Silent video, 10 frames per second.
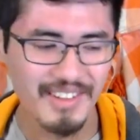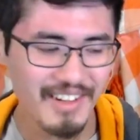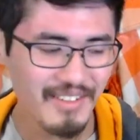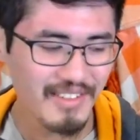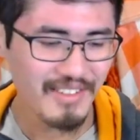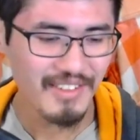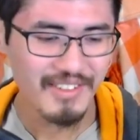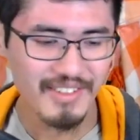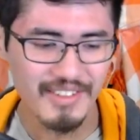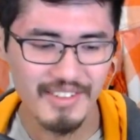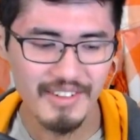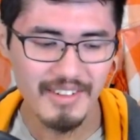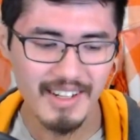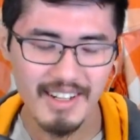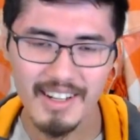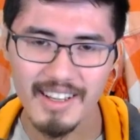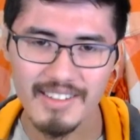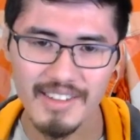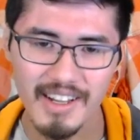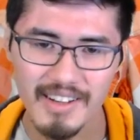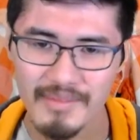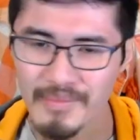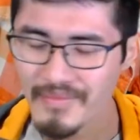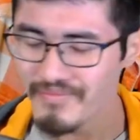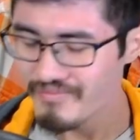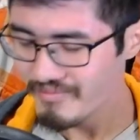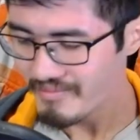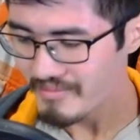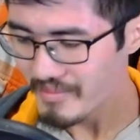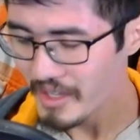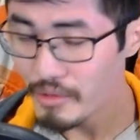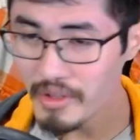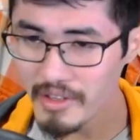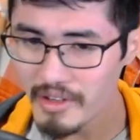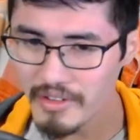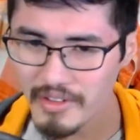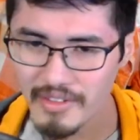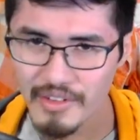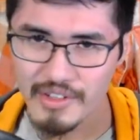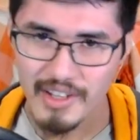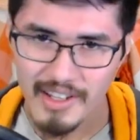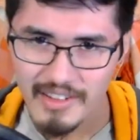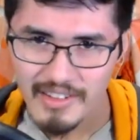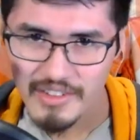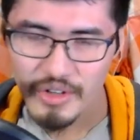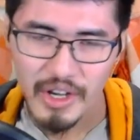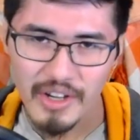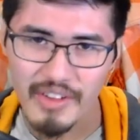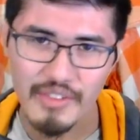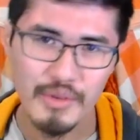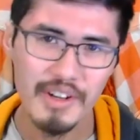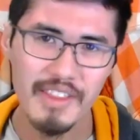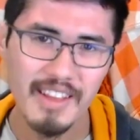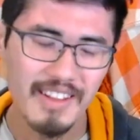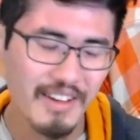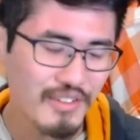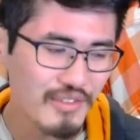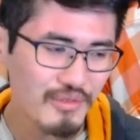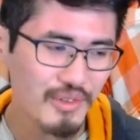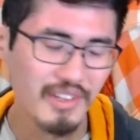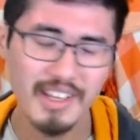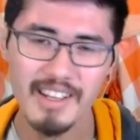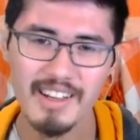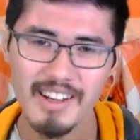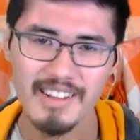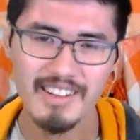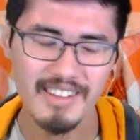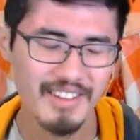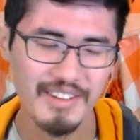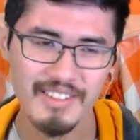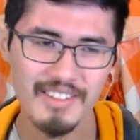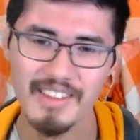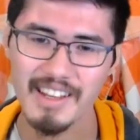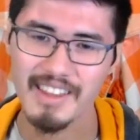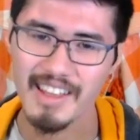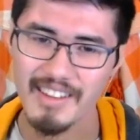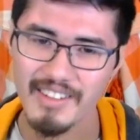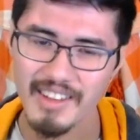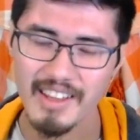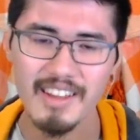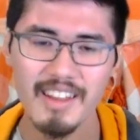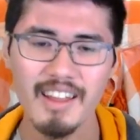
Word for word: Gear was also so uh, excited it was really cute too that Virgil had a drawing of everyone at the end. That was really a cute little thing at the end to see.